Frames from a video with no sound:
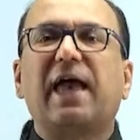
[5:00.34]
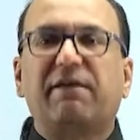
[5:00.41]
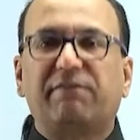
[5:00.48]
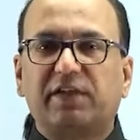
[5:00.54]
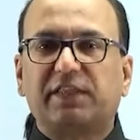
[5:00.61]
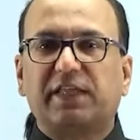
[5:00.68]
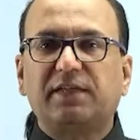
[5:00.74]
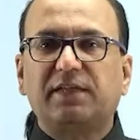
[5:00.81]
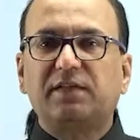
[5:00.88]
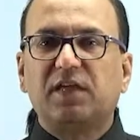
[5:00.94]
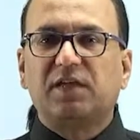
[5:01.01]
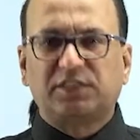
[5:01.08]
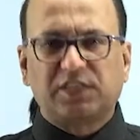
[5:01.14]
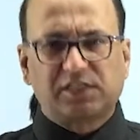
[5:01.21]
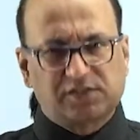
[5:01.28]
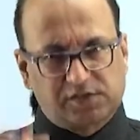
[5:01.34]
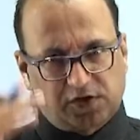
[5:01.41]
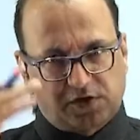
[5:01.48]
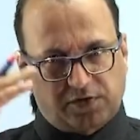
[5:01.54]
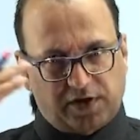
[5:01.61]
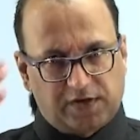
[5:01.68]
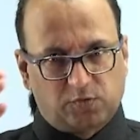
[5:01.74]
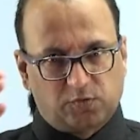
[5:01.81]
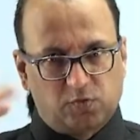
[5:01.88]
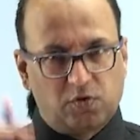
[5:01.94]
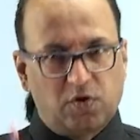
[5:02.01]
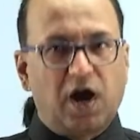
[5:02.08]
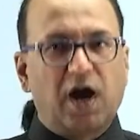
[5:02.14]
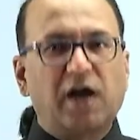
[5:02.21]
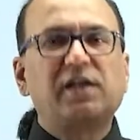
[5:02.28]
everything, just to try to
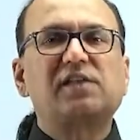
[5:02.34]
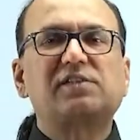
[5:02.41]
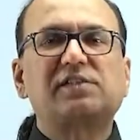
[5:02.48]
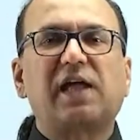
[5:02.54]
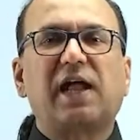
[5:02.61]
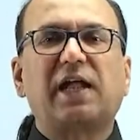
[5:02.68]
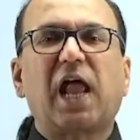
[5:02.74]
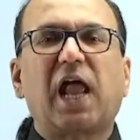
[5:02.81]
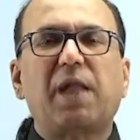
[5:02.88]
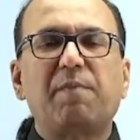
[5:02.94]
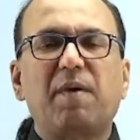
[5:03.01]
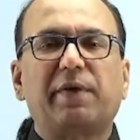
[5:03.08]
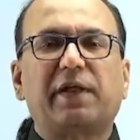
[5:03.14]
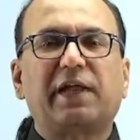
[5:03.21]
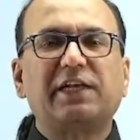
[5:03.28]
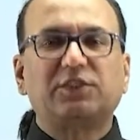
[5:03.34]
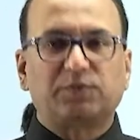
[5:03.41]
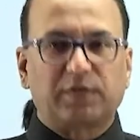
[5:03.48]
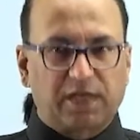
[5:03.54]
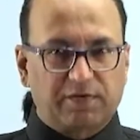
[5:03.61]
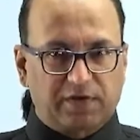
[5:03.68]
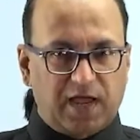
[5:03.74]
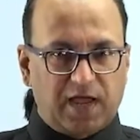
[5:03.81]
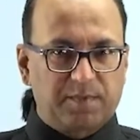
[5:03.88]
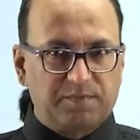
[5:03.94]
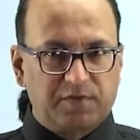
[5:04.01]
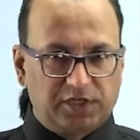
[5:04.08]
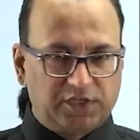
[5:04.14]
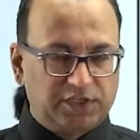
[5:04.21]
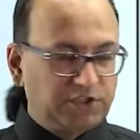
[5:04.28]
understand and memorize whatever I am
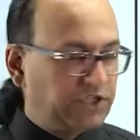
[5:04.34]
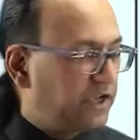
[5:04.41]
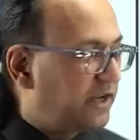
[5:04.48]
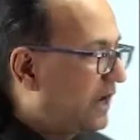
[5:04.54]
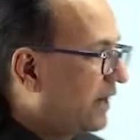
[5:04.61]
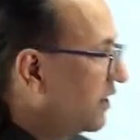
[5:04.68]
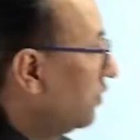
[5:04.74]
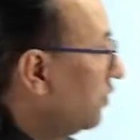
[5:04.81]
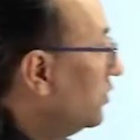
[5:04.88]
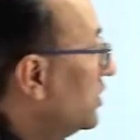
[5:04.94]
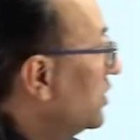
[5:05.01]
teaching right now.